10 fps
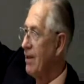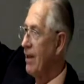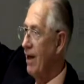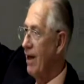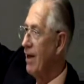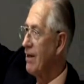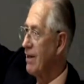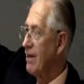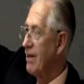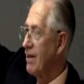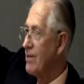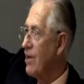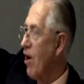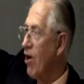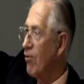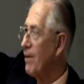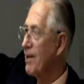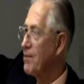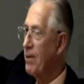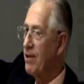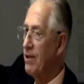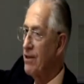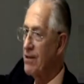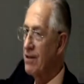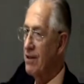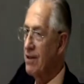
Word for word: Yeah, it's a horrible experience.